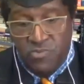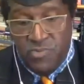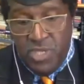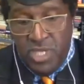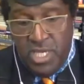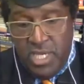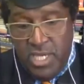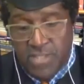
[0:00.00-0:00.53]

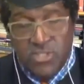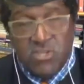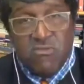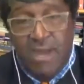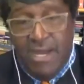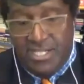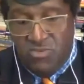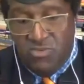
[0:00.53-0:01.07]
his
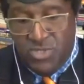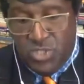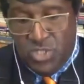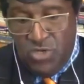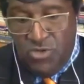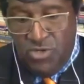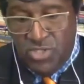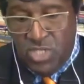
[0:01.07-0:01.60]
graduate
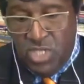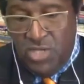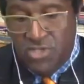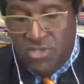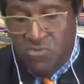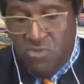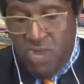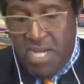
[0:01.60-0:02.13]
students to
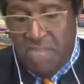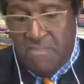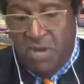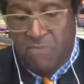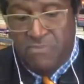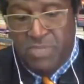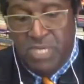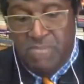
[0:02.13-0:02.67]
write about
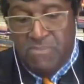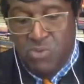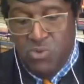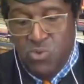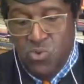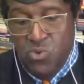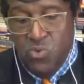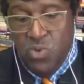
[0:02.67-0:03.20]
people who
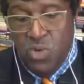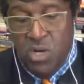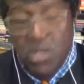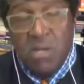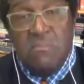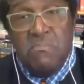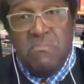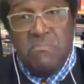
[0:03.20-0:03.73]
were
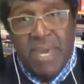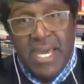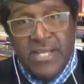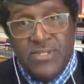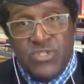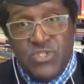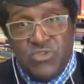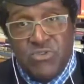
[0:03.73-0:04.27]

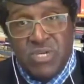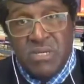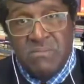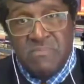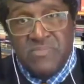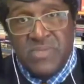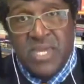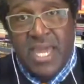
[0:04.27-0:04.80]
mainstream
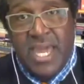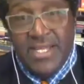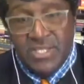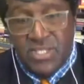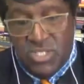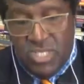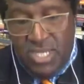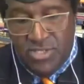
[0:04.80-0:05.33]
and
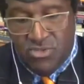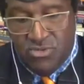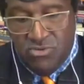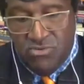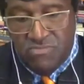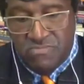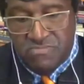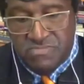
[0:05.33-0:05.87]
central.
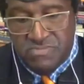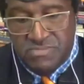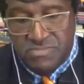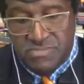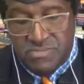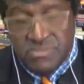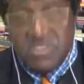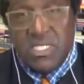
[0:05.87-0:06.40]

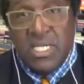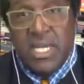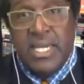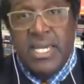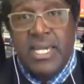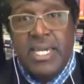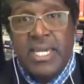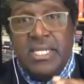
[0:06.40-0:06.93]

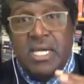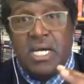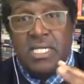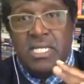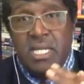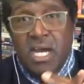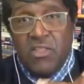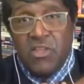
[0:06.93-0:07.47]
In
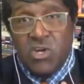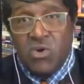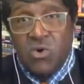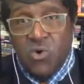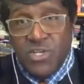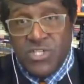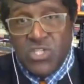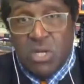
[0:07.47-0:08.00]
another course
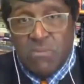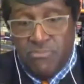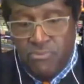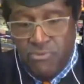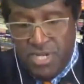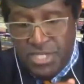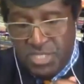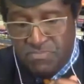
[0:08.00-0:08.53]
on
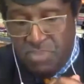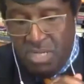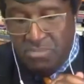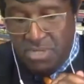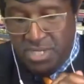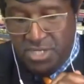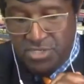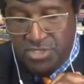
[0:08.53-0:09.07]
British public
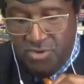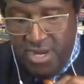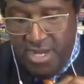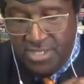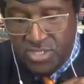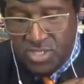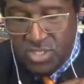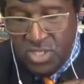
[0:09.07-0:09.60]

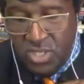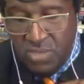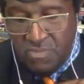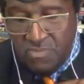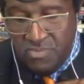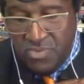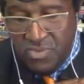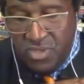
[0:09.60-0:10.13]
address,
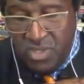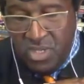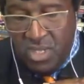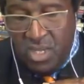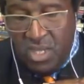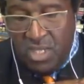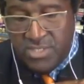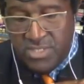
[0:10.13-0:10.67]

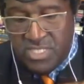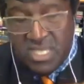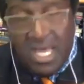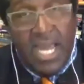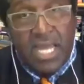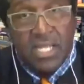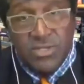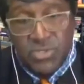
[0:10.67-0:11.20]

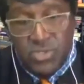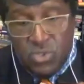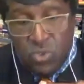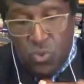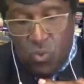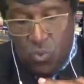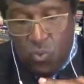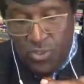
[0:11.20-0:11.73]
silence
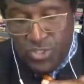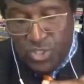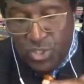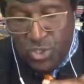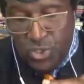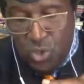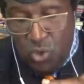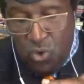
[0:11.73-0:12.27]
was the
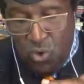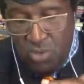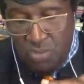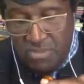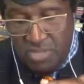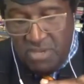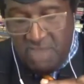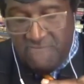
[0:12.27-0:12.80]
norm
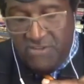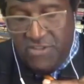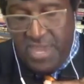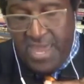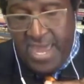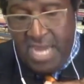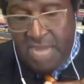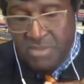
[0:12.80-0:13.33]
for the
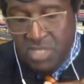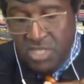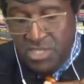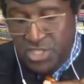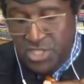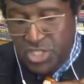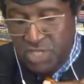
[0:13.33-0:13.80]
abolition of